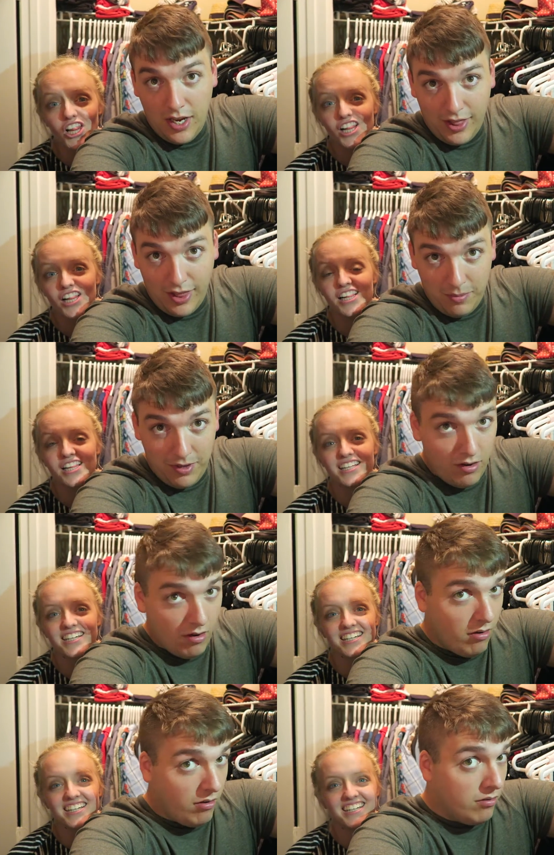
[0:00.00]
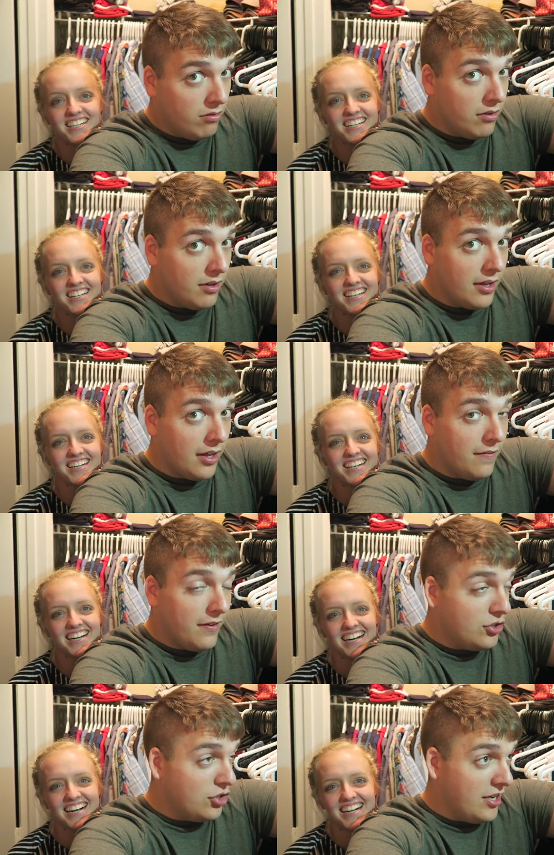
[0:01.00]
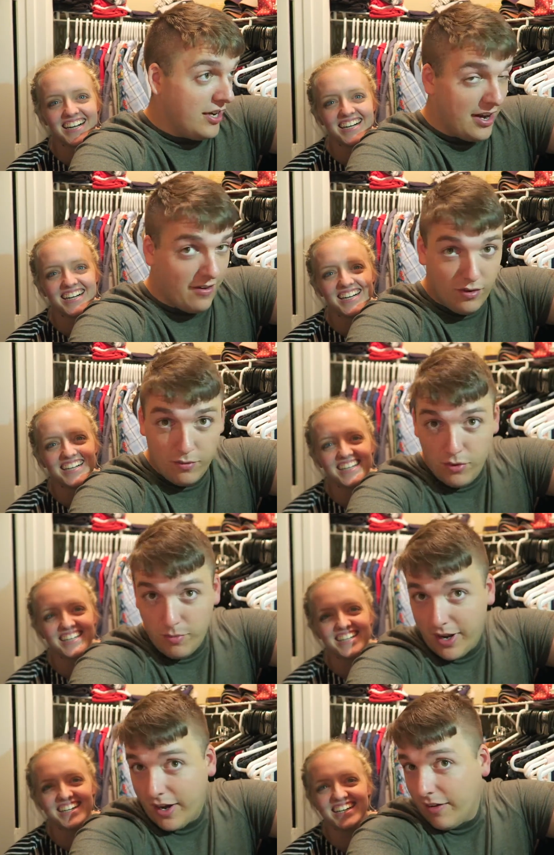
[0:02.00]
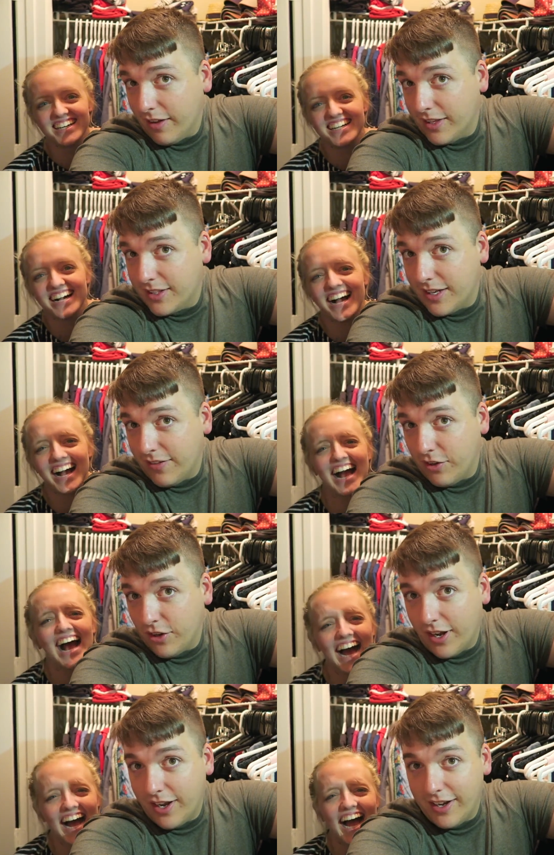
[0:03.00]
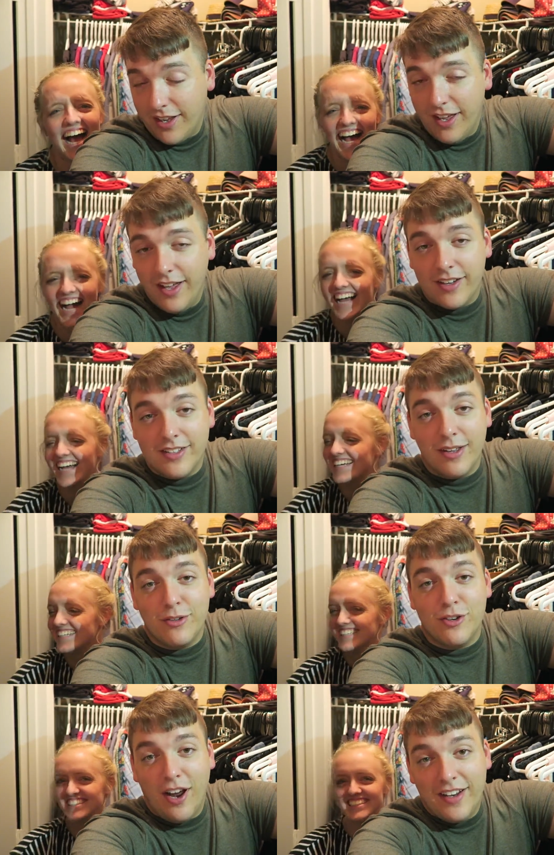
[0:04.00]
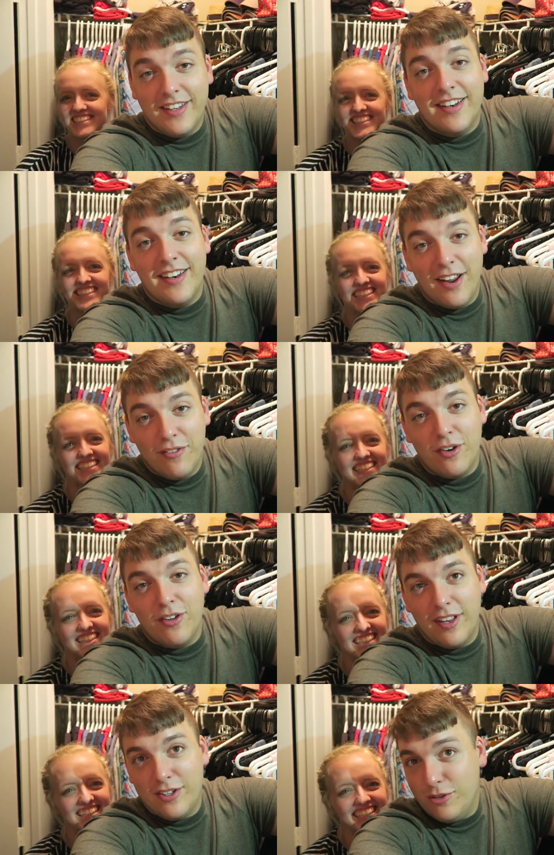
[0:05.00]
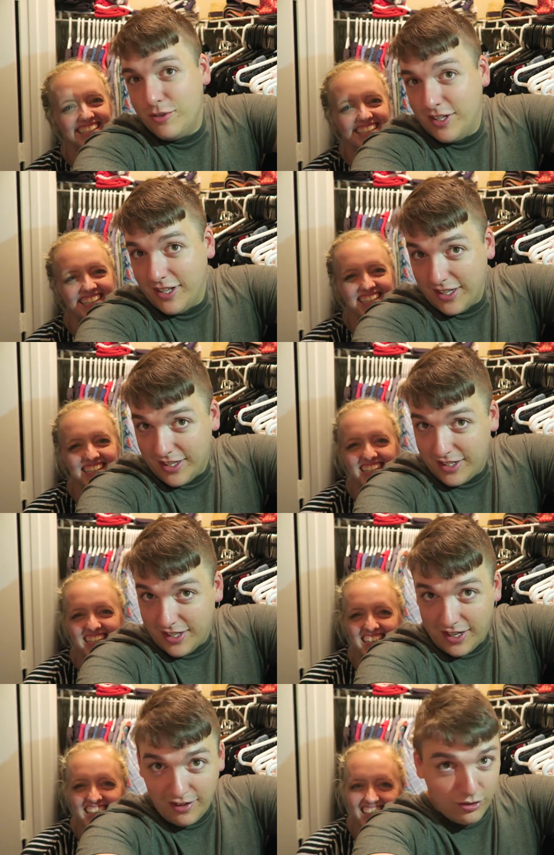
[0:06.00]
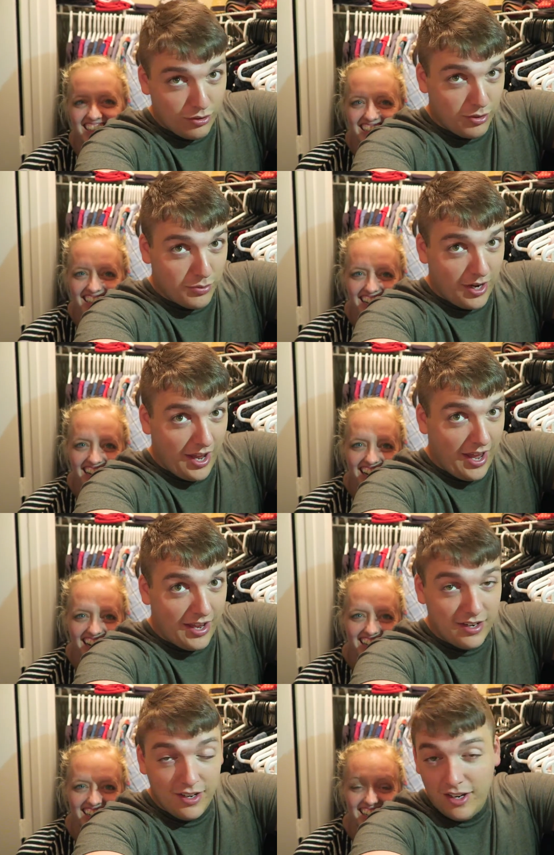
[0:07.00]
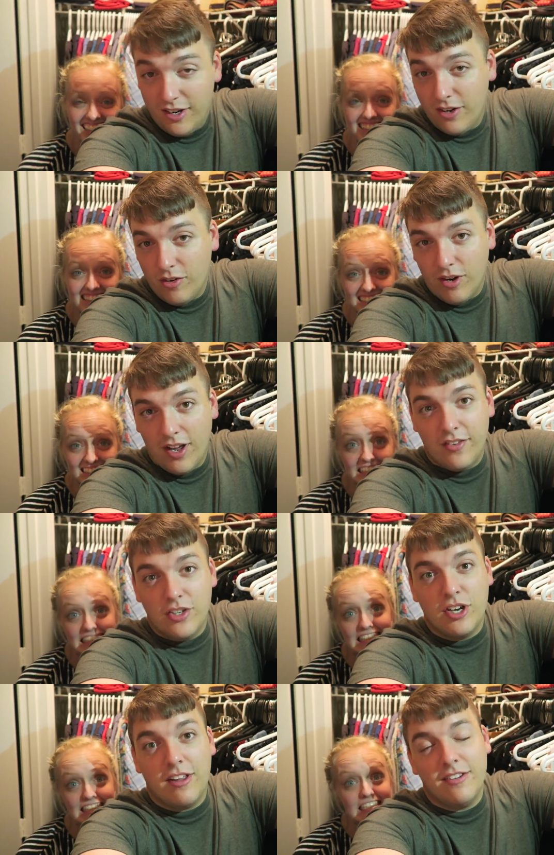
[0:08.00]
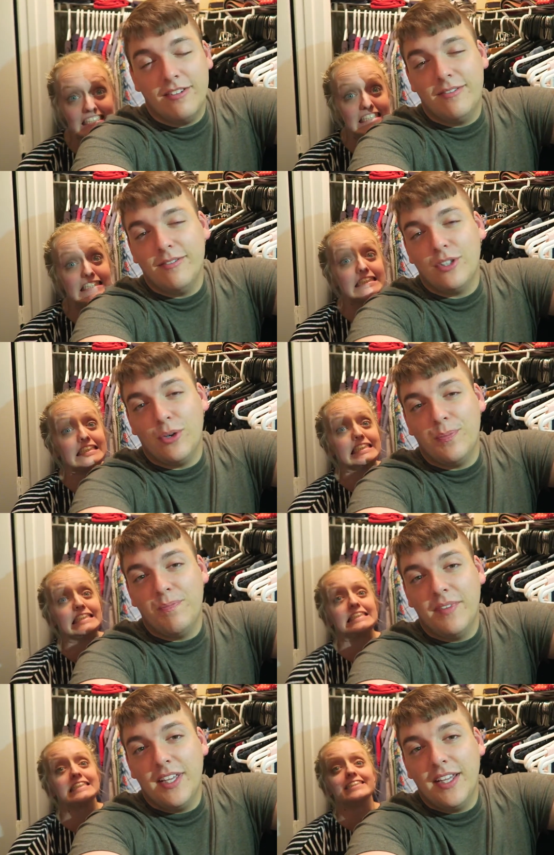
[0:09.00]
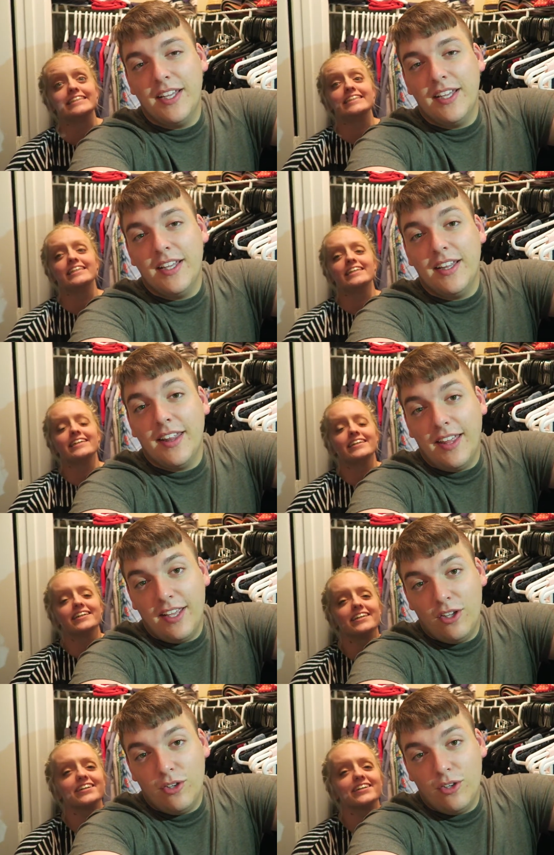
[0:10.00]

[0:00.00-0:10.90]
Speaker 1: And let me know if I should never do my hair like this ever again, because I'll try to never let you see it like this again. I'll just always wear a hat or have it gelled. So, thank you.